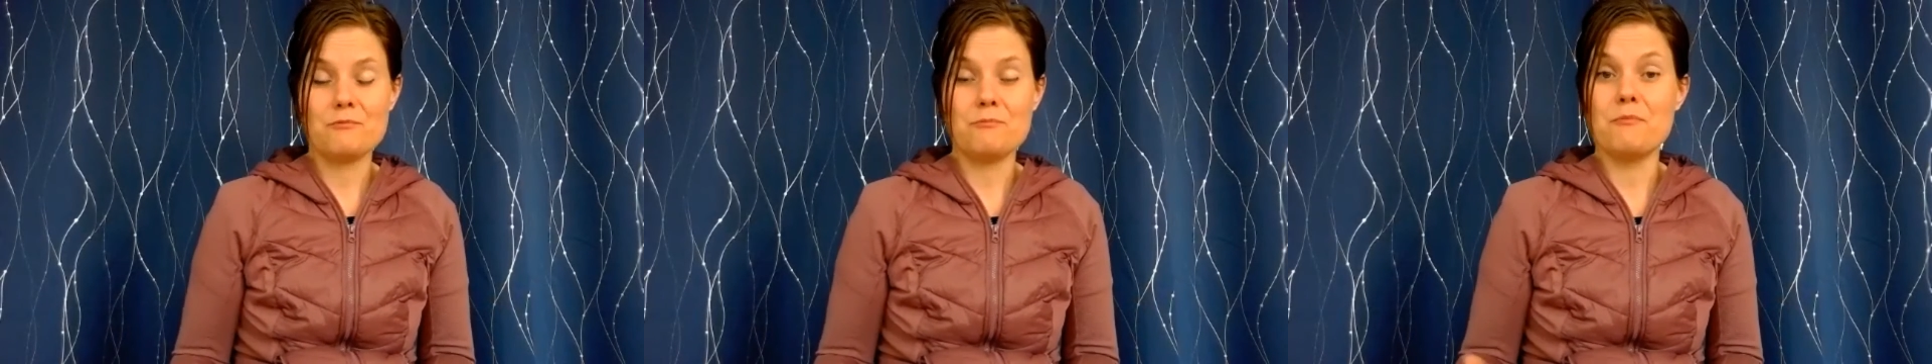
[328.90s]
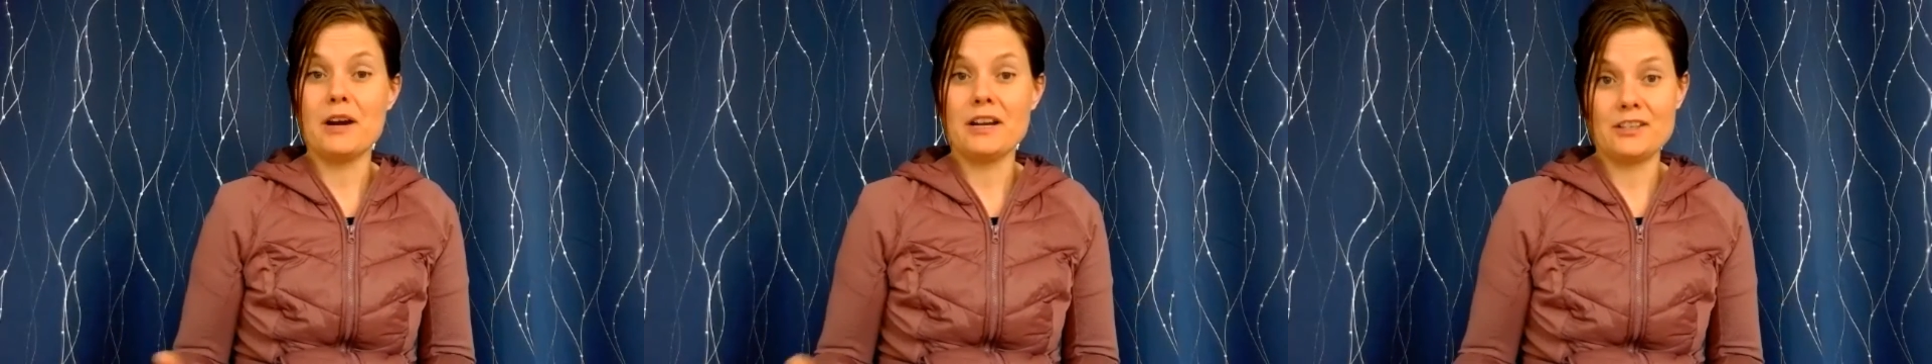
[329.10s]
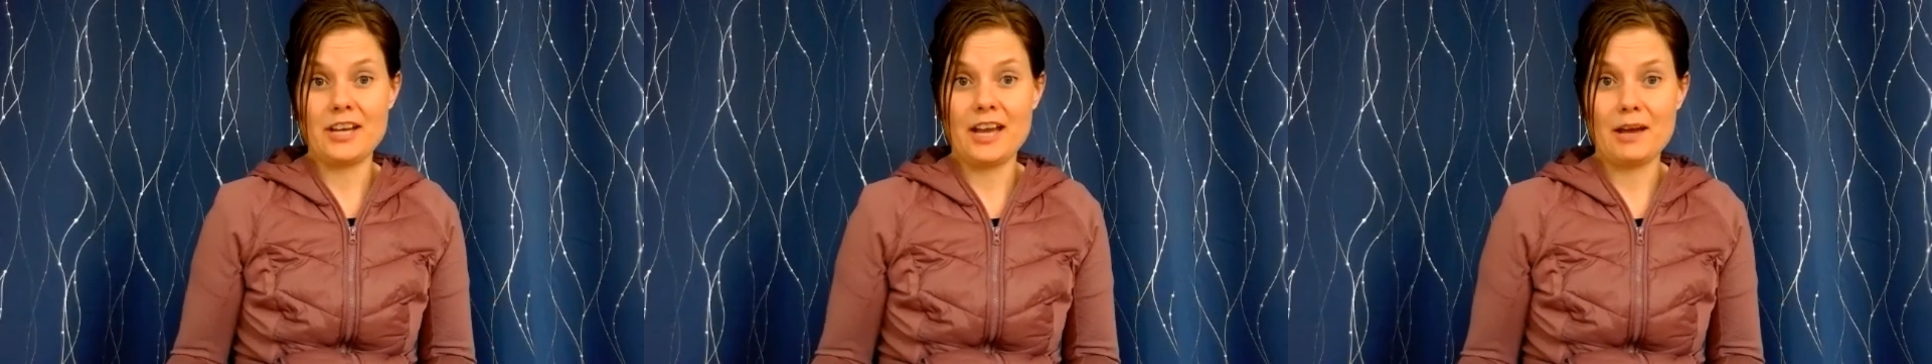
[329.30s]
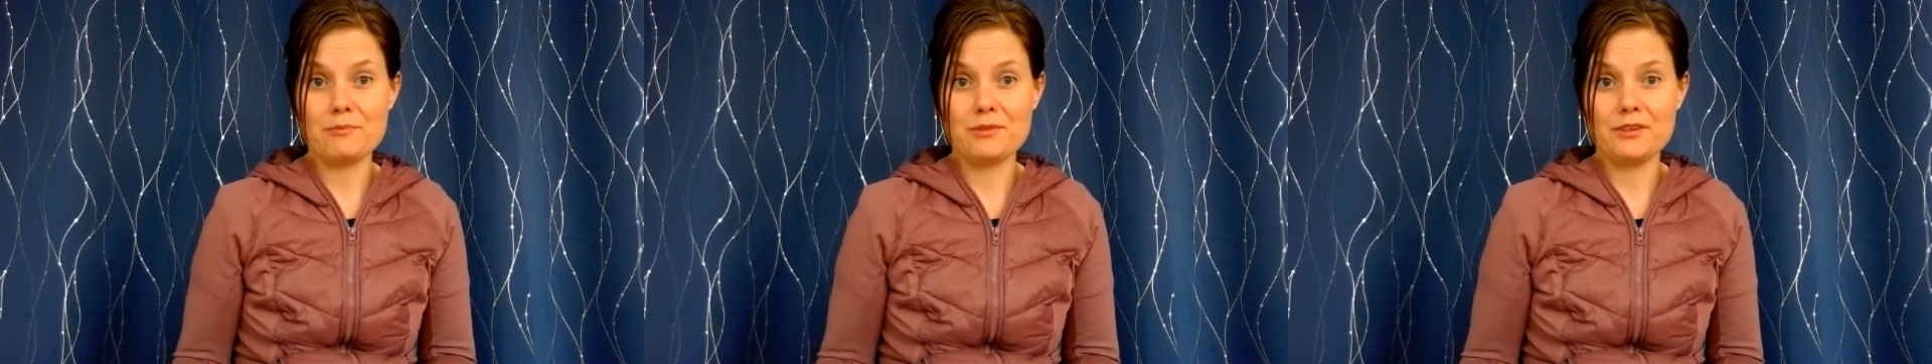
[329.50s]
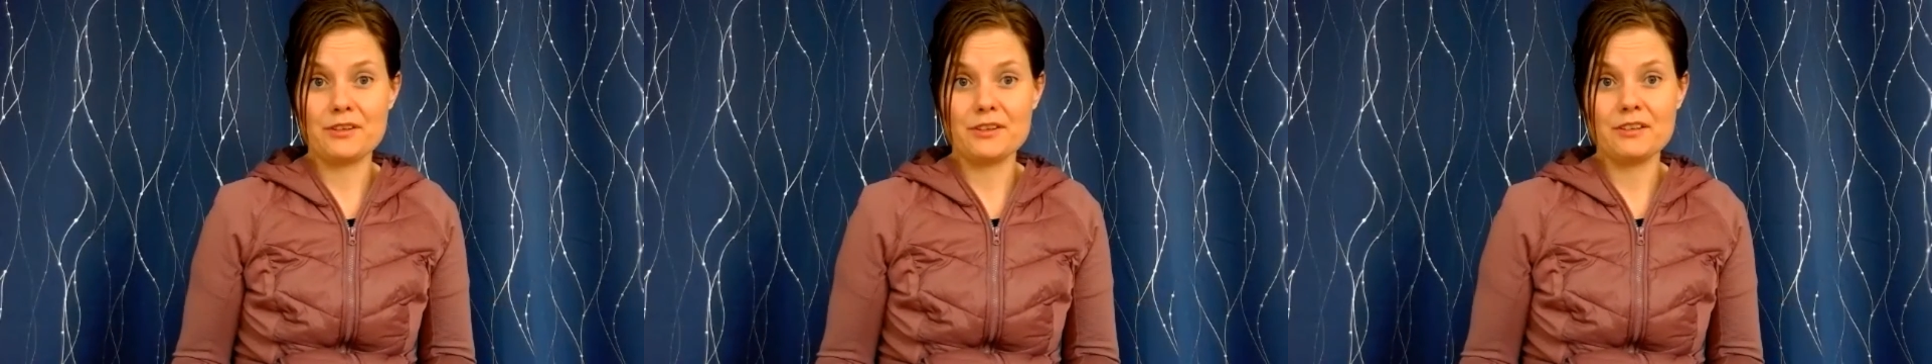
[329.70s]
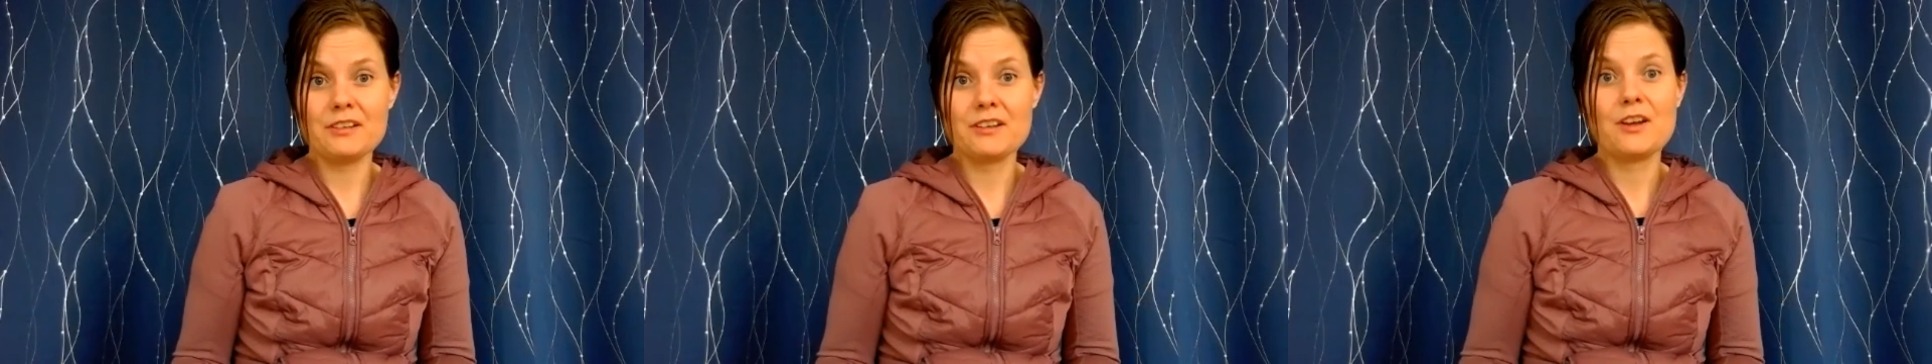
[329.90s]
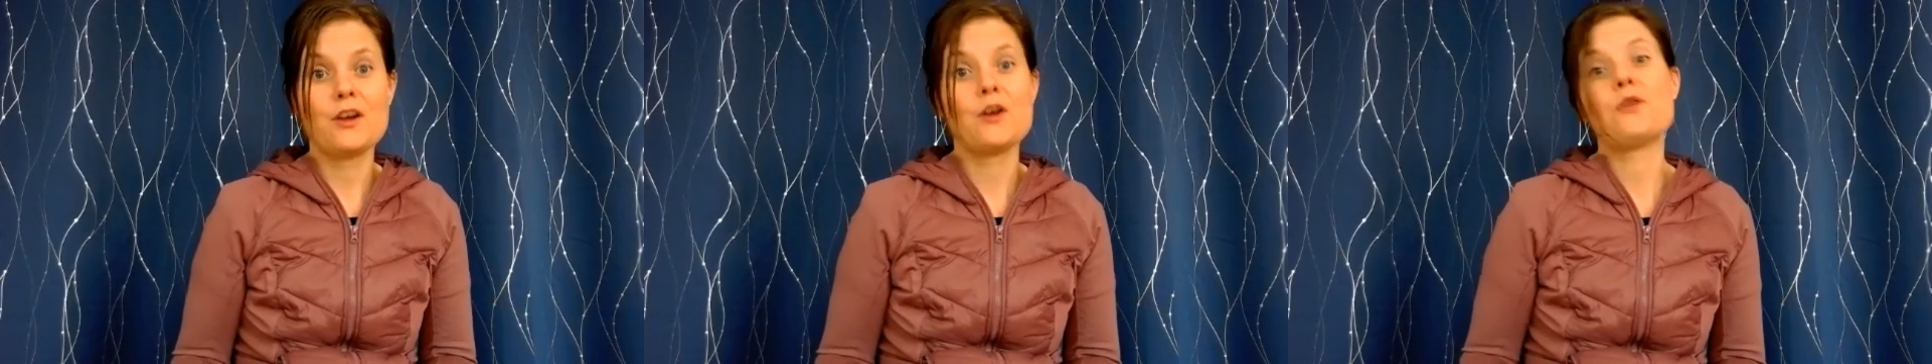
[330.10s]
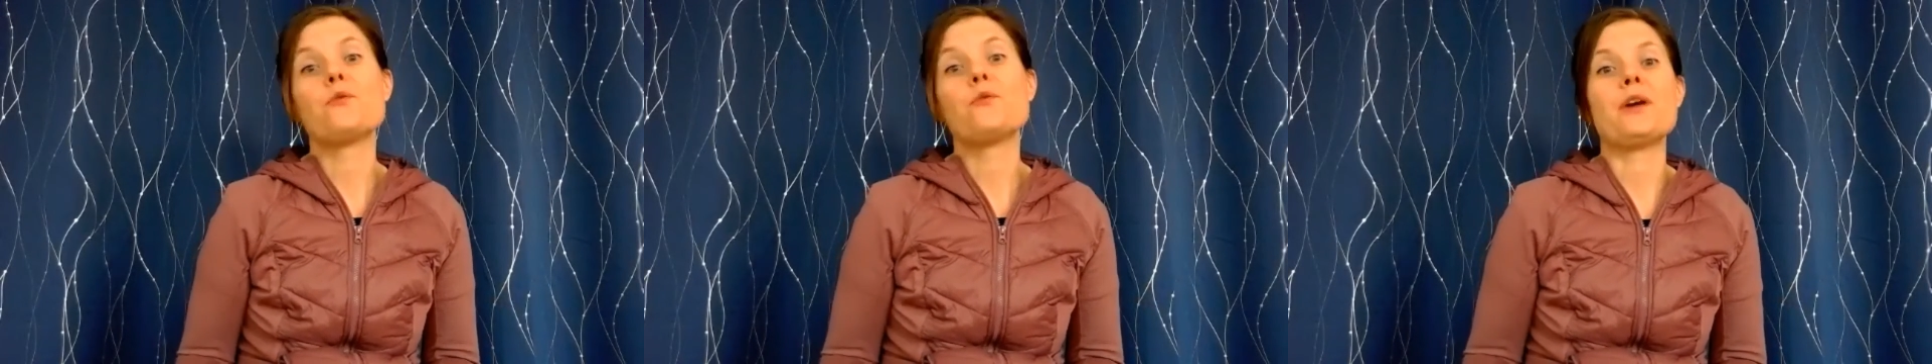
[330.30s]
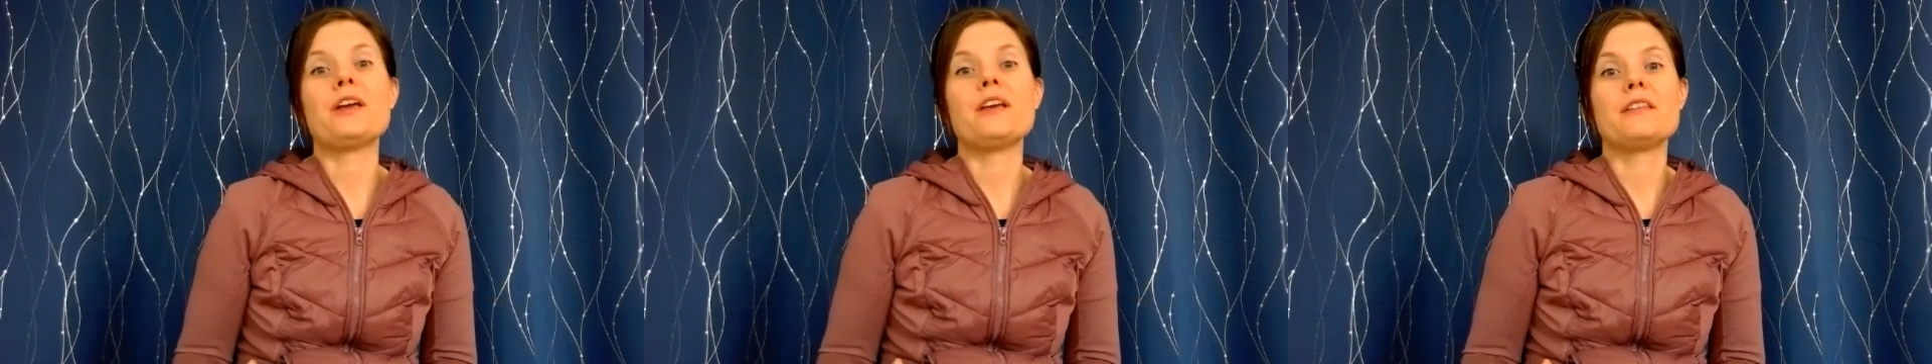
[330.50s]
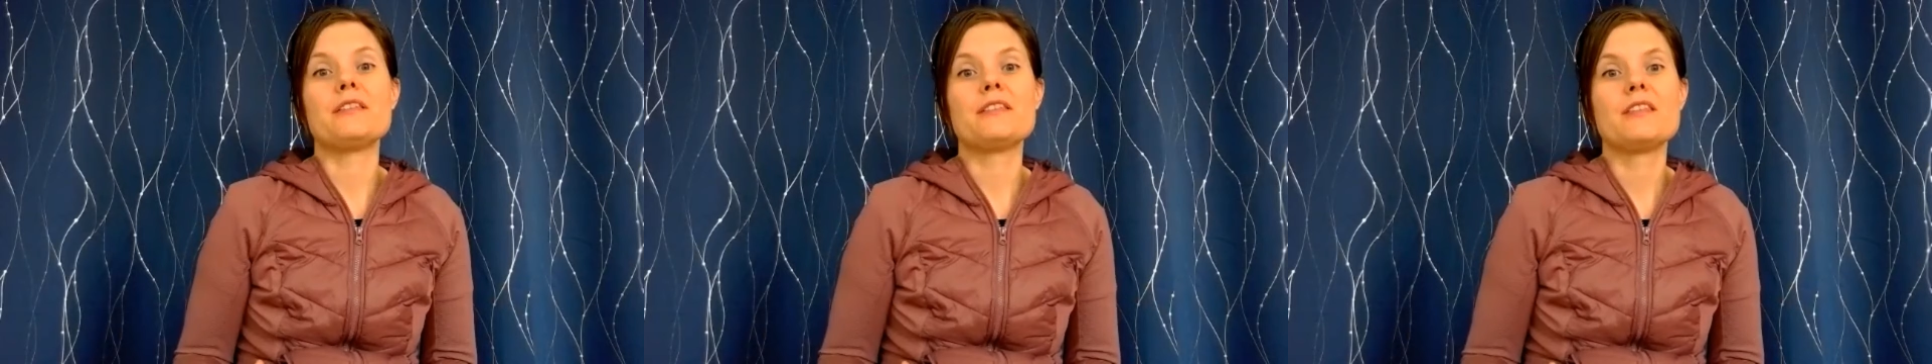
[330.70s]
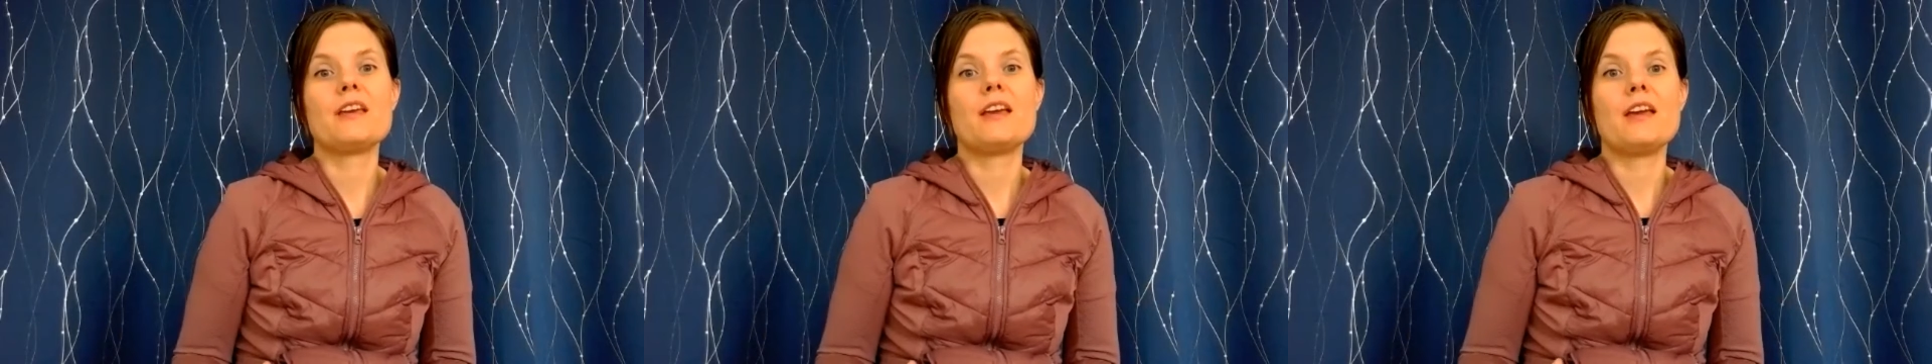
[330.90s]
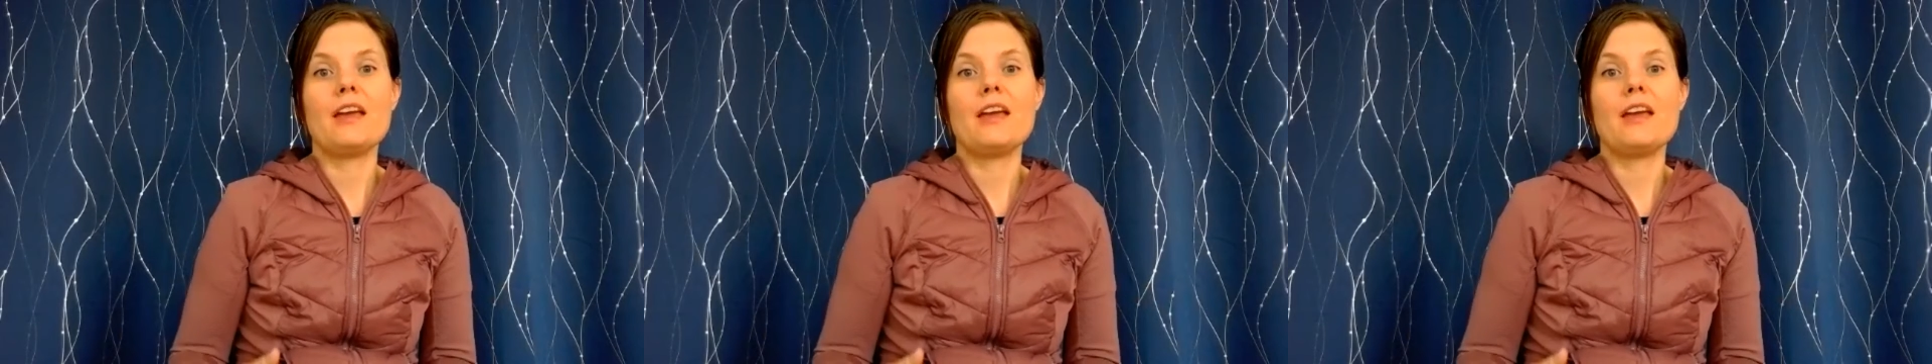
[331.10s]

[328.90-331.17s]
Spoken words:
much happier with